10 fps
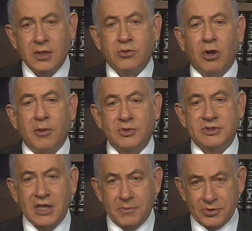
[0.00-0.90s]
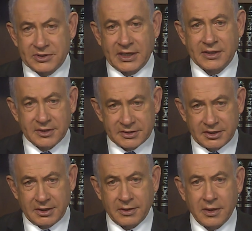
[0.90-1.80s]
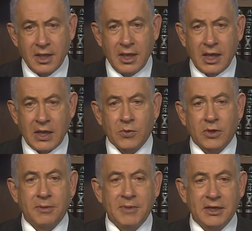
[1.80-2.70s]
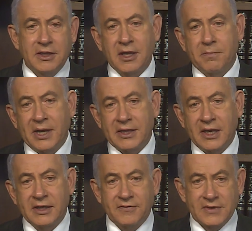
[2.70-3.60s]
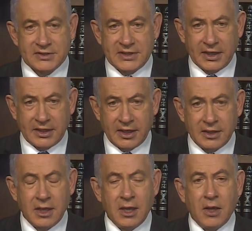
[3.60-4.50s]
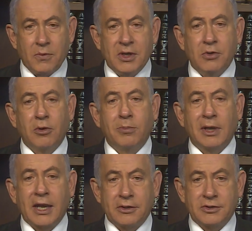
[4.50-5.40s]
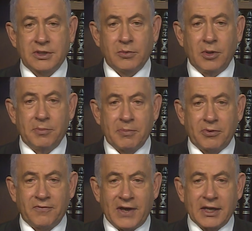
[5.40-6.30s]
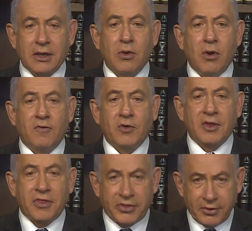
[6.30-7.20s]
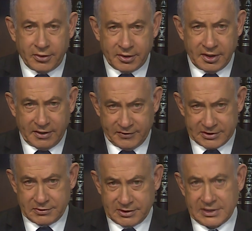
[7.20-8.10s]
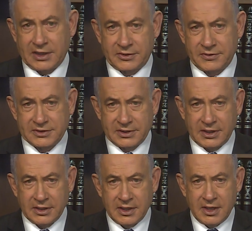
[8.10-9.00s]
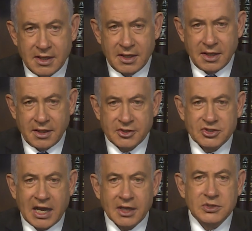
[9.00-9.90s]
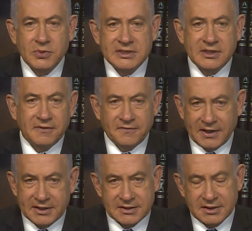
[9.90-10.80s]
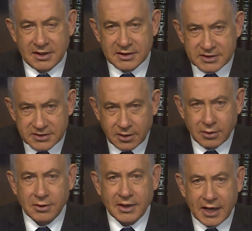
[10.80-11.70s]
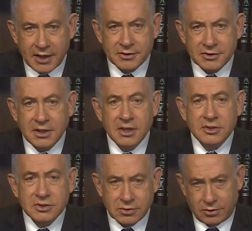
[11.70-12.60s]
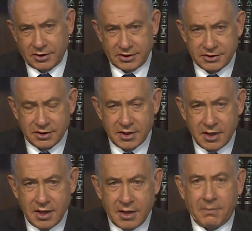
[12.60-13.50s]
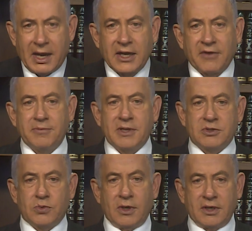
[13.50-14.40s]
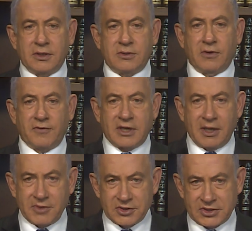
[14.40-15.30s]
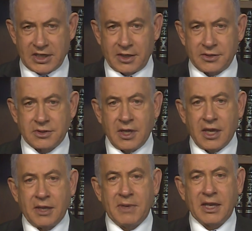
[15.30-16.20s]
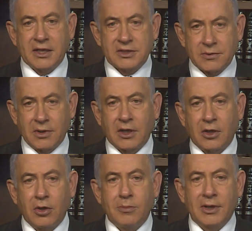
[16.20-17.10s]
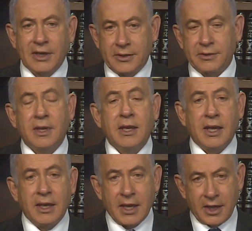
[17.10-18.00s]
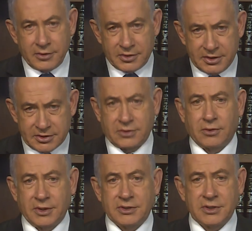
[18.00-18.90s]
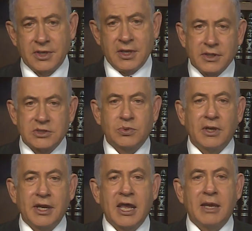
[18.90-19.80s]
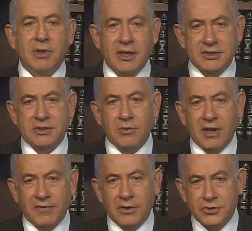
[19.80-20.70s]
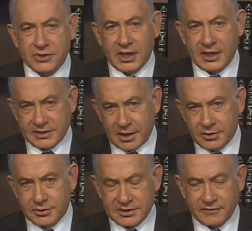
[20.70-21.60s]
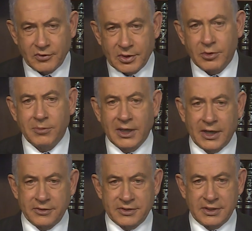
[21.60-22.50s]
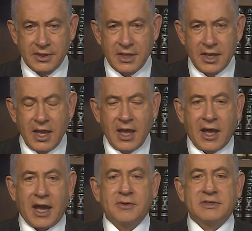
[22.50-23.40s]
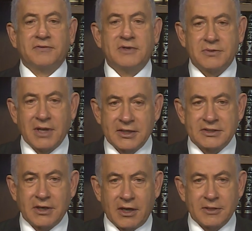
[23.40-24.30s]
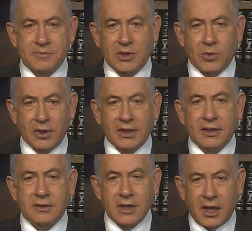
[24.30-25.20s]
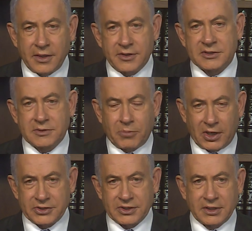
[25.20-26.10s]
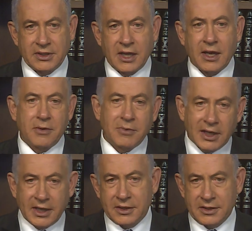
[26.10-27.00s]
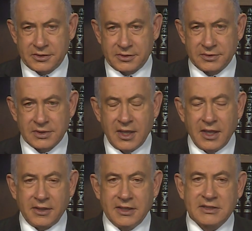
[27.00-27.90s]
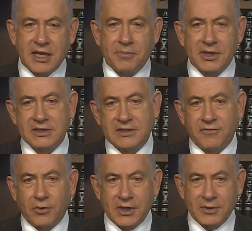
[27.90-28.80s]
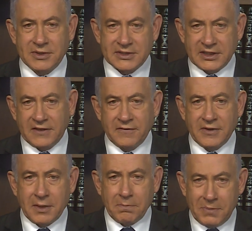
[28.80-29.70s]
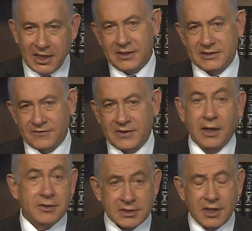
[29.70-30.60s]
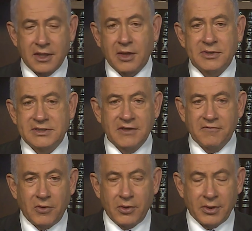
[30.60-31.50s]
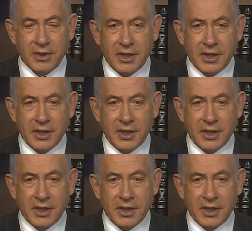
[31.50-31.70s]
to almost 10% this year, and we're committed that by the end of this decade, renewable energy will be providing over a third of Israel's electricity. The challenge we still face is solar energy storage. My government is working to overcome this challenge and make Israel a global leader in energy storage. This will enable us to revolutionize our use of renewable energy. Hundreds of Israeli startups are working on this project and on related issues. These companies have already received billions of dollars. They'll receive more